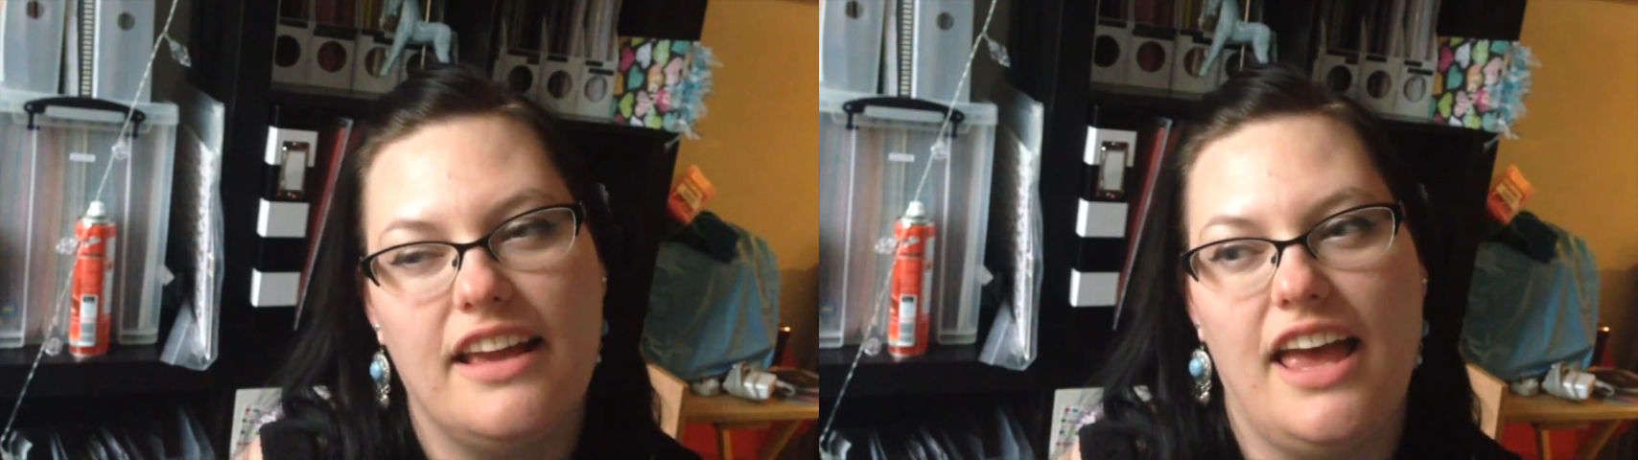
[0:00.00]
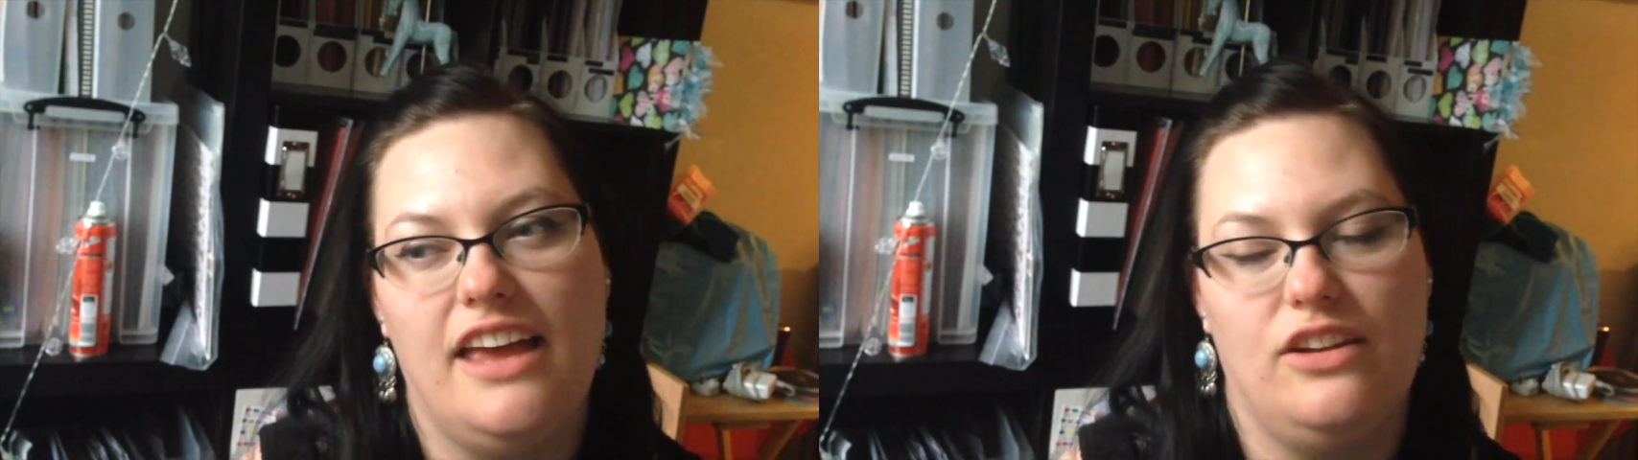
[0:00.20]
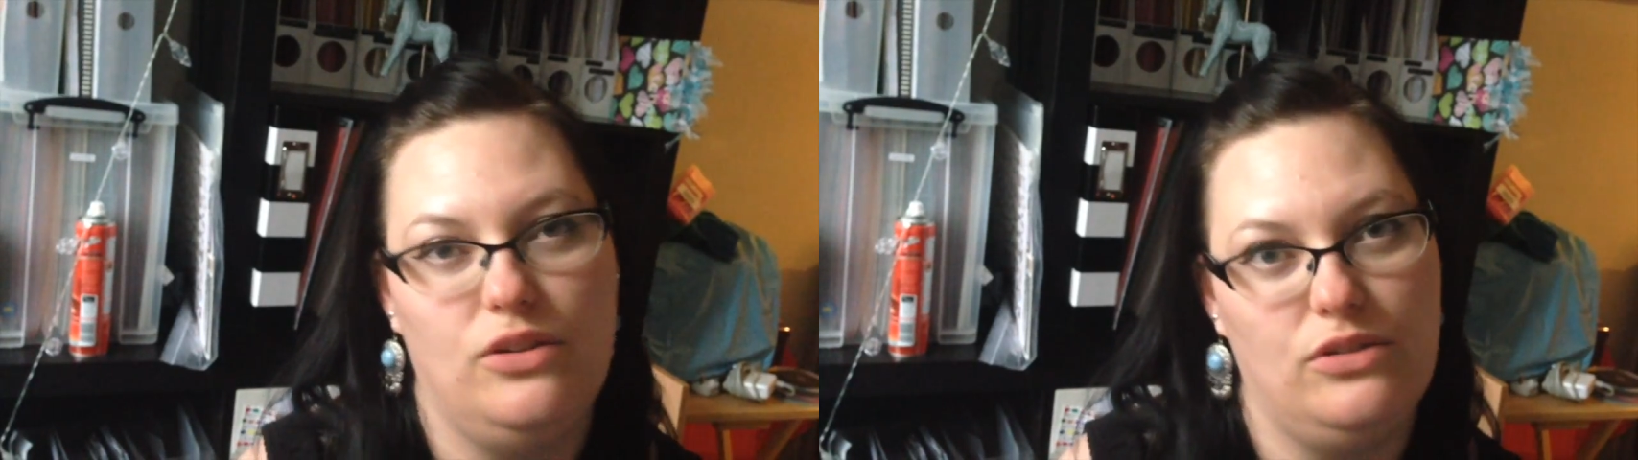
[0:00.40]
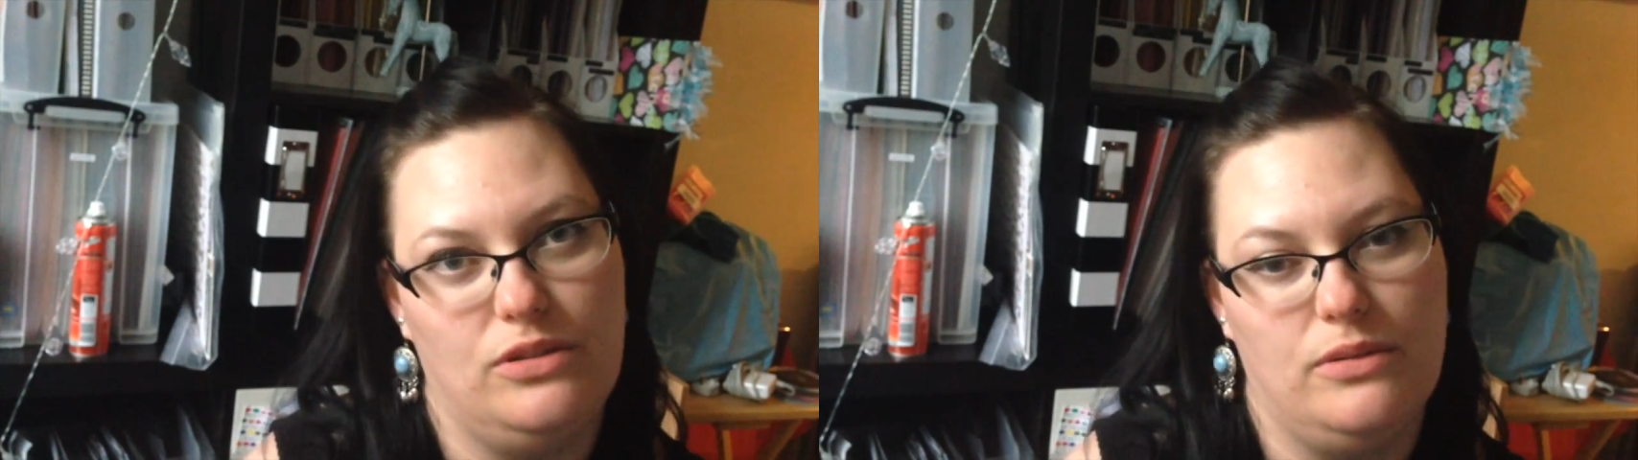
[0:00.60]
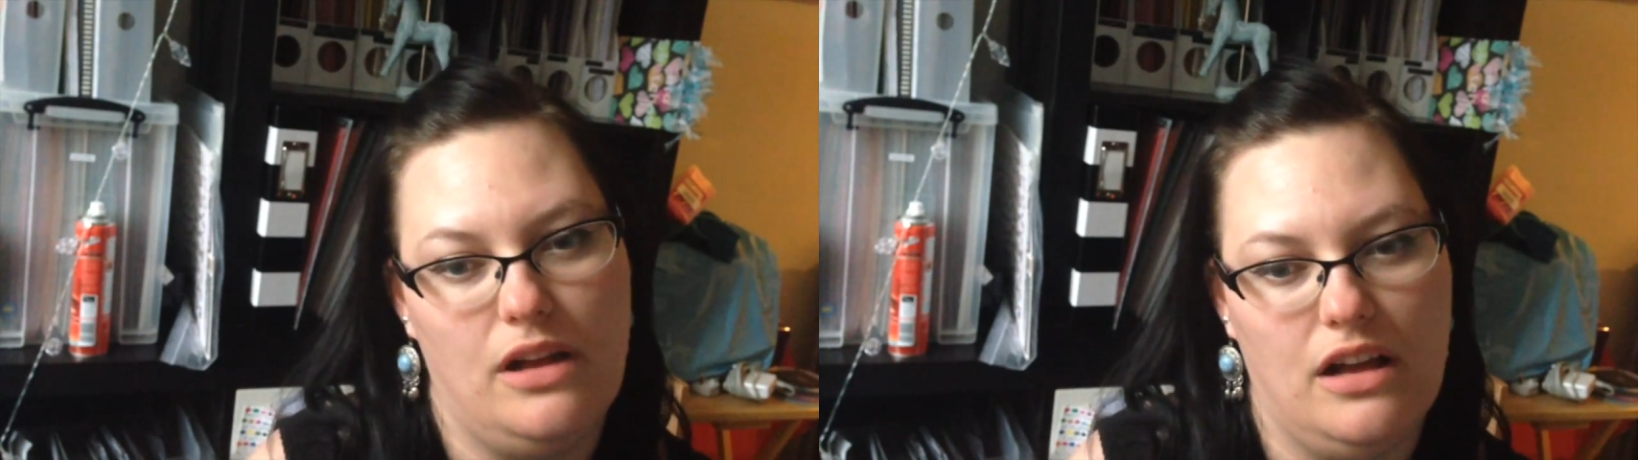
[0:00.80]
and who
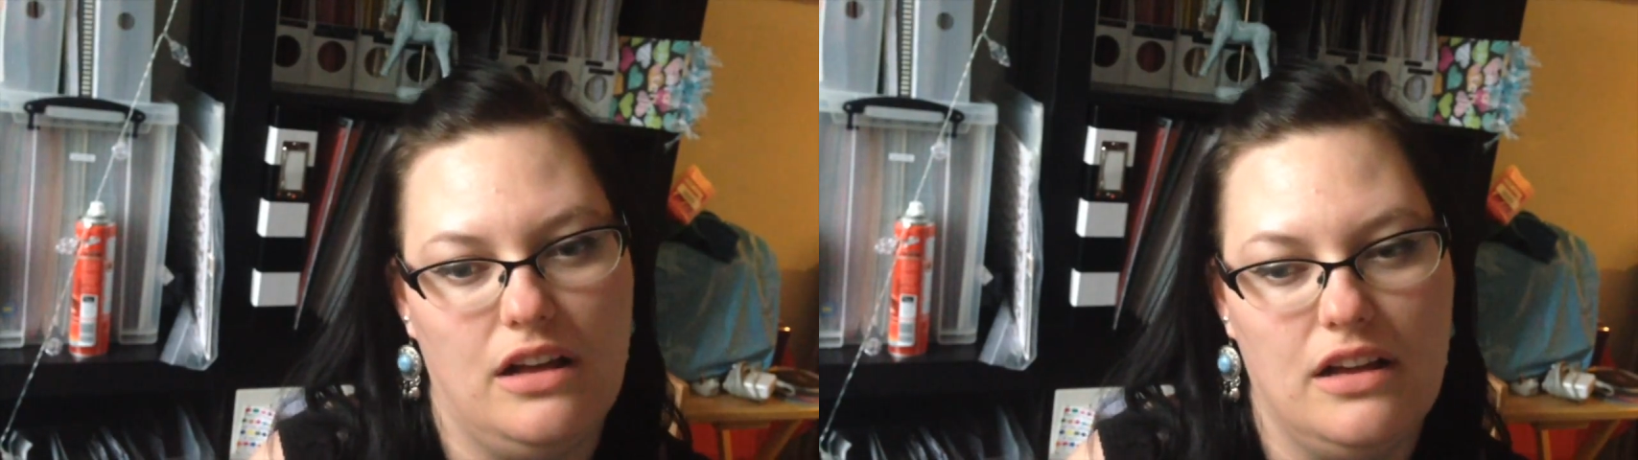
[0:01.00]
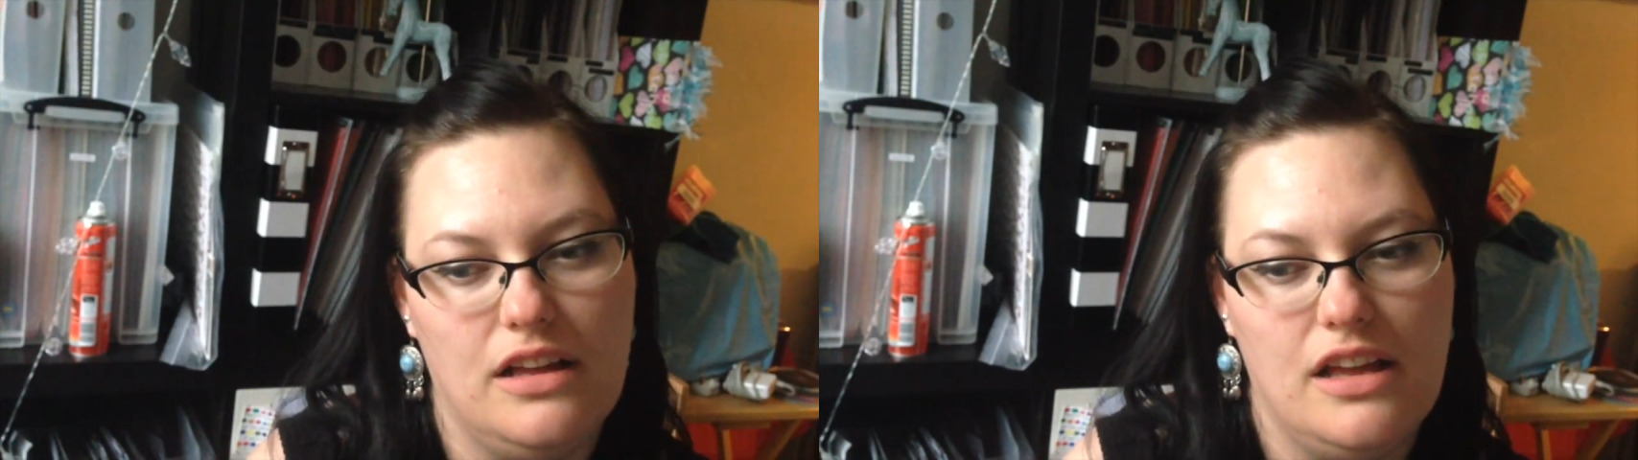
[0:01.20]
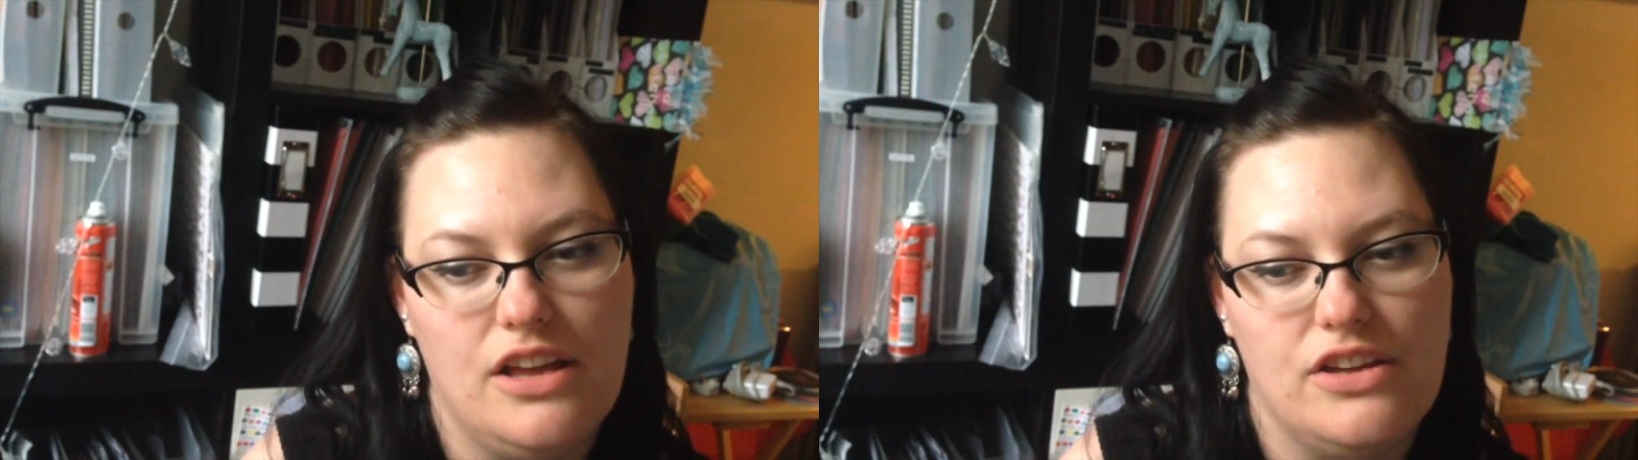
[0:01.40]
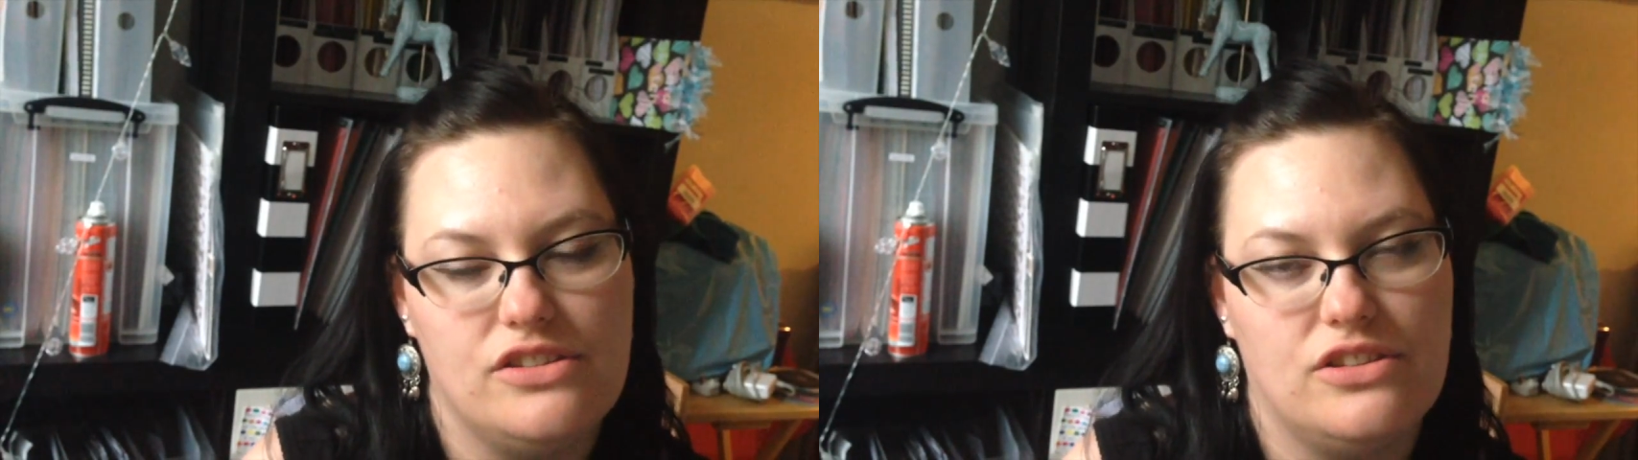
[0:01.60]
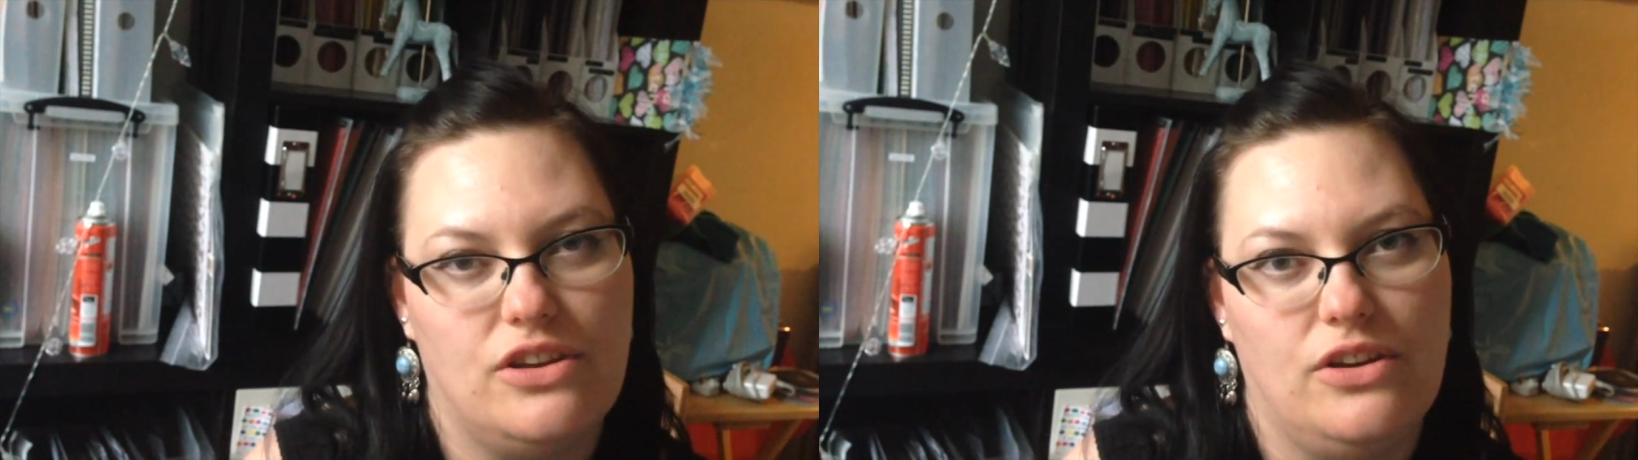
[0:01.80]
you are.
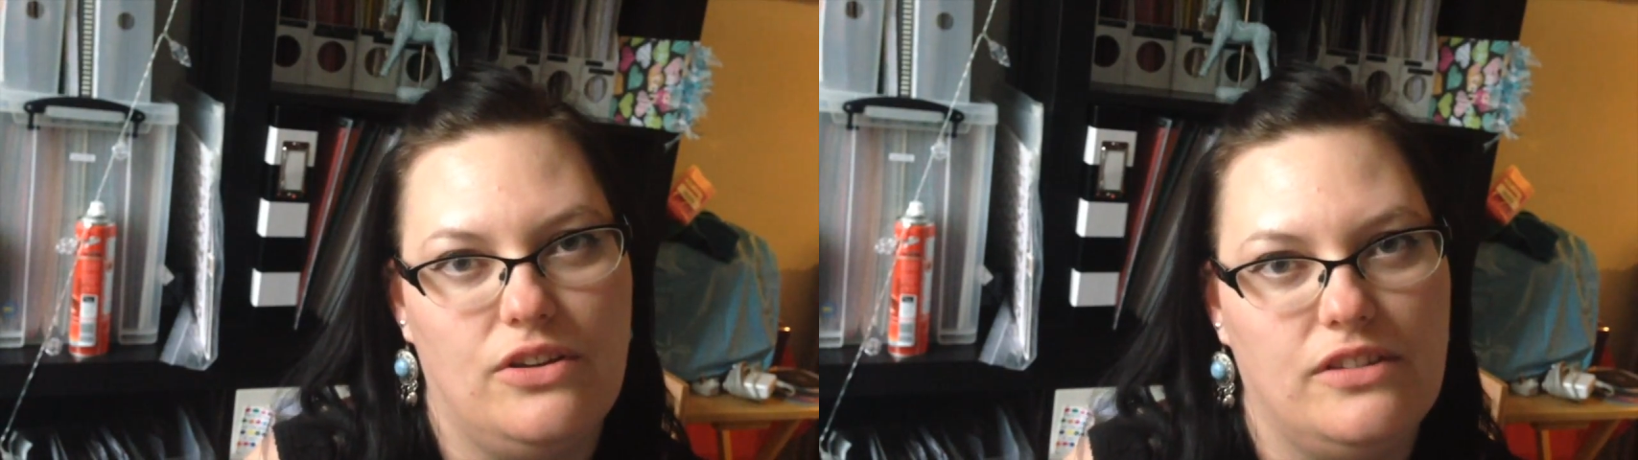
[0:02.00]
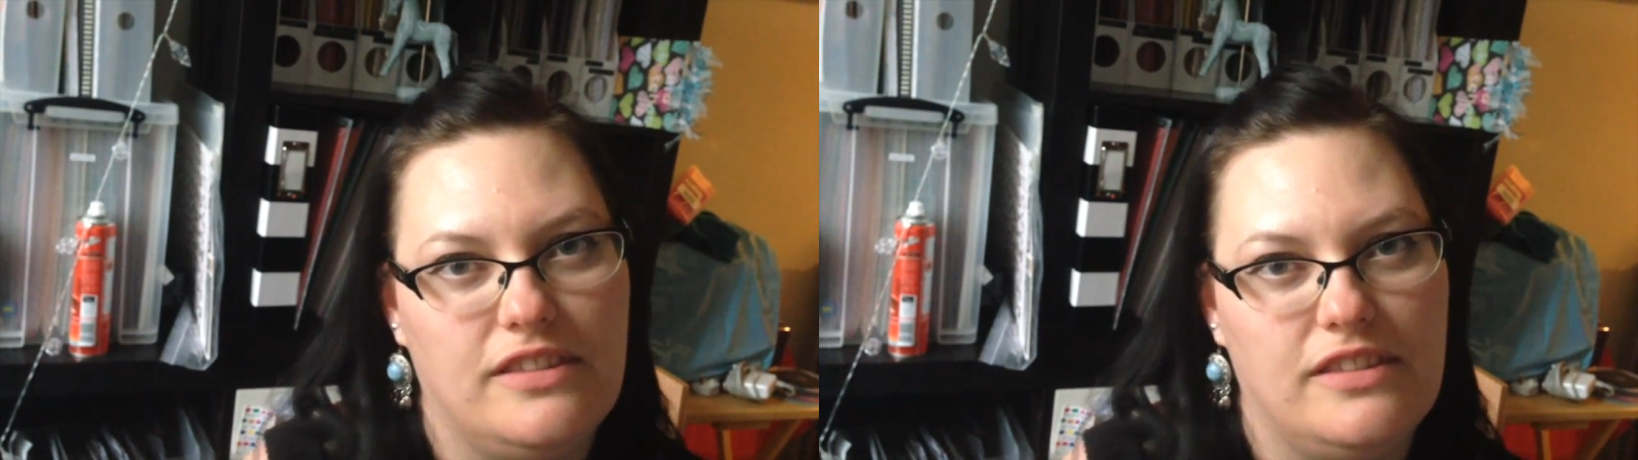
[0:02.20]
So